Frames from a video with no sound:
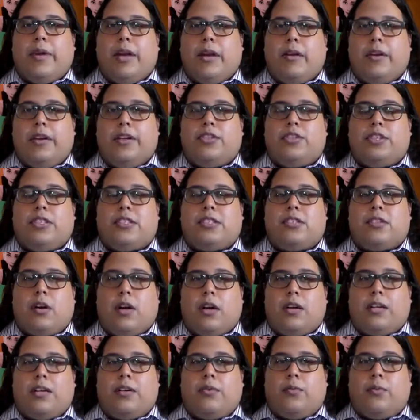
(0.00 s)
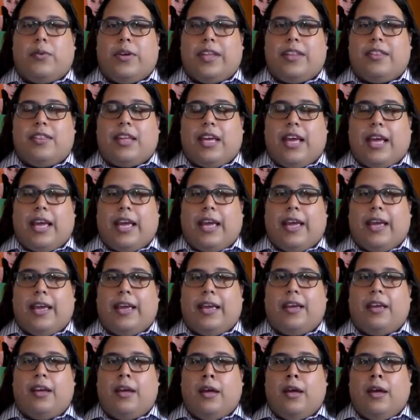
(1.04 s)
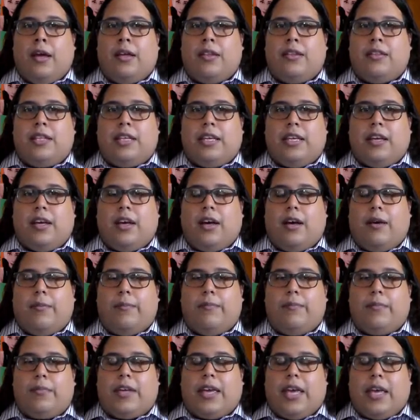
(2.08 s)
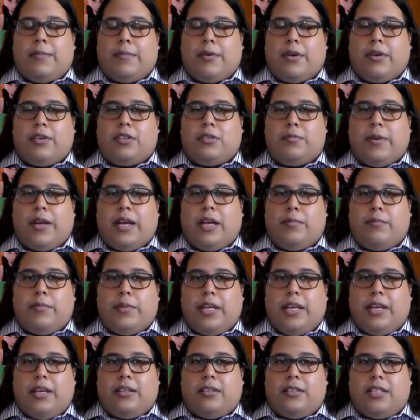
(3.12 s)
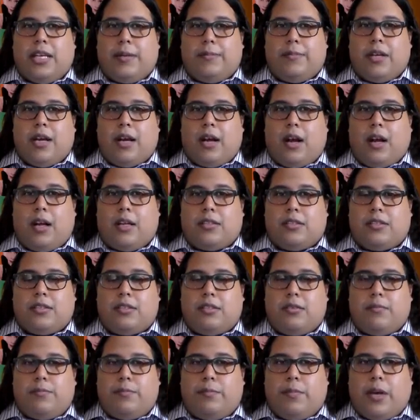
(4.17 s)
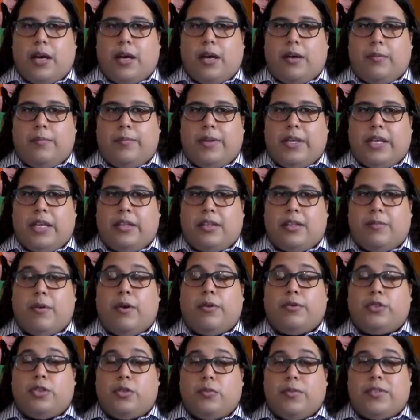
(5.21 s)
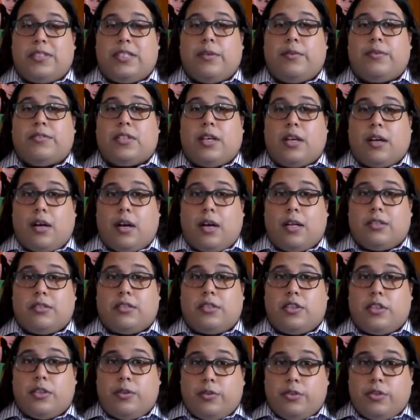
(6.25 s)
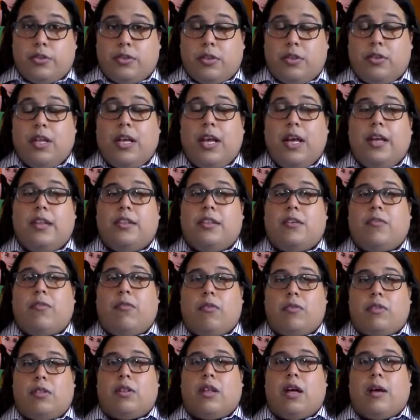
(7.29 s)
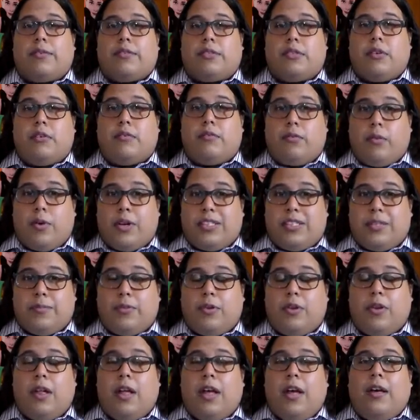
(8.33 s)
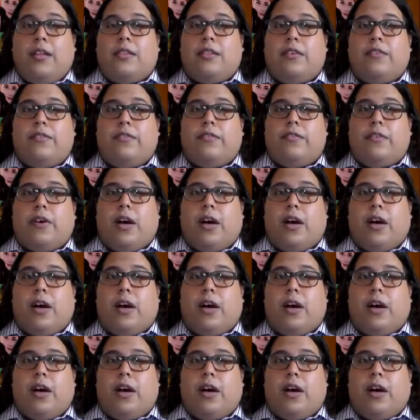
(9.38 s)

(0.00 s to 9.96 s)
marriage, it started with the gay marriage ban being deemed unconstitutional. The motion was that it was unconstitutional, therefore the law was unenforceable. The